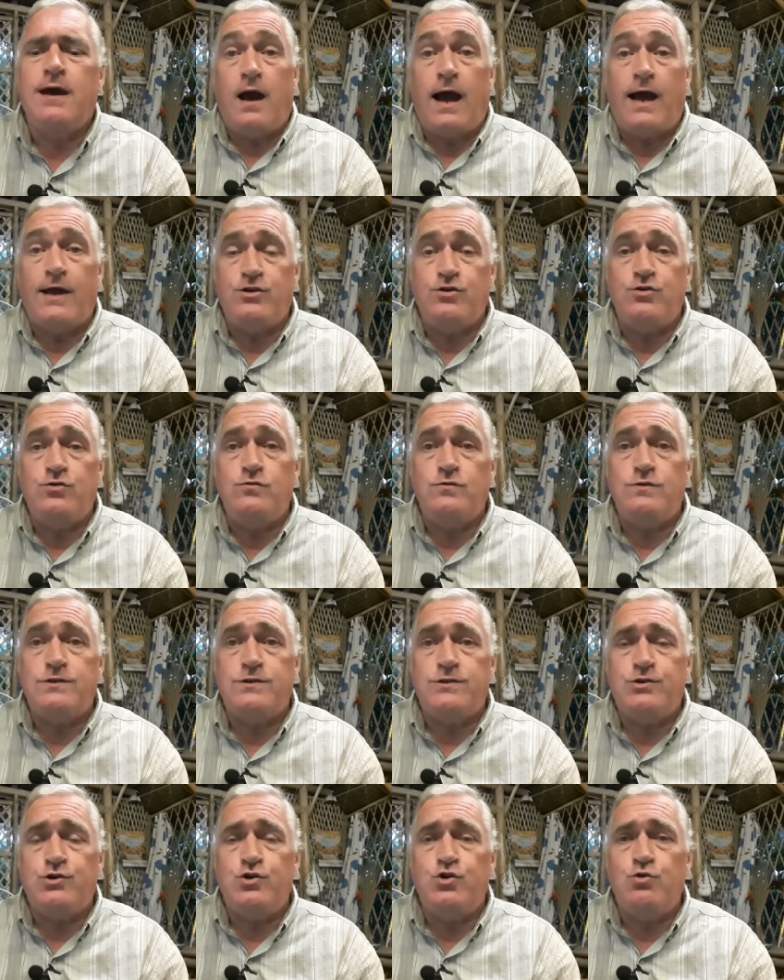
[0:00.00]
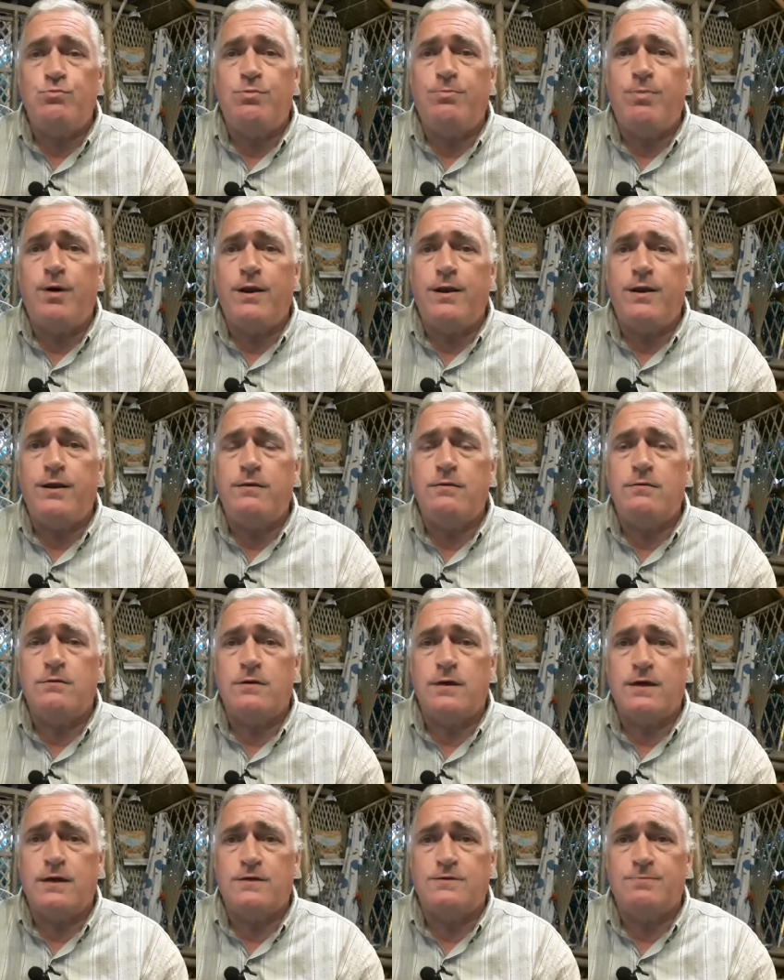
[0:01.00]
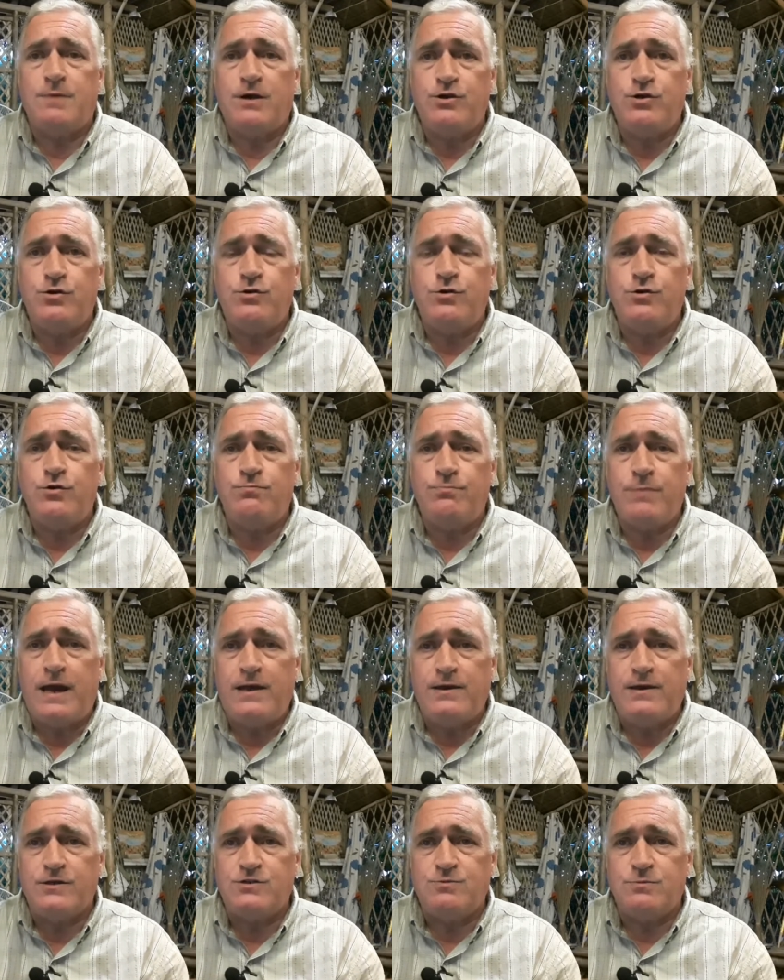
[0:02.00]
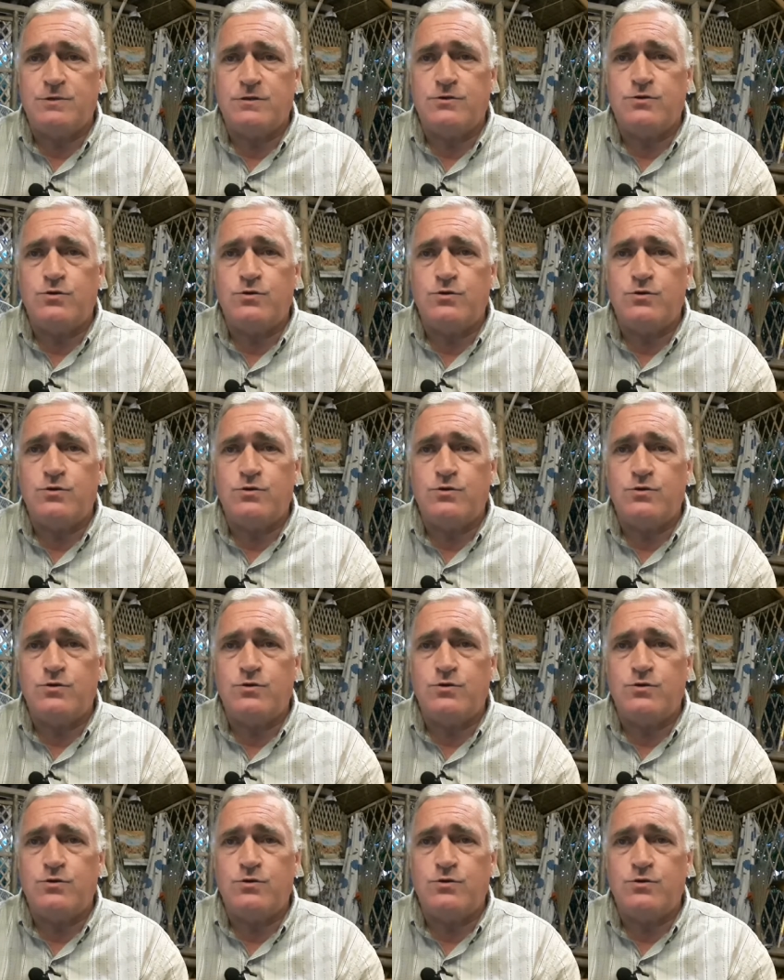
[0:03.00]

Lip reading: I use TubeBuddy as my YouTube management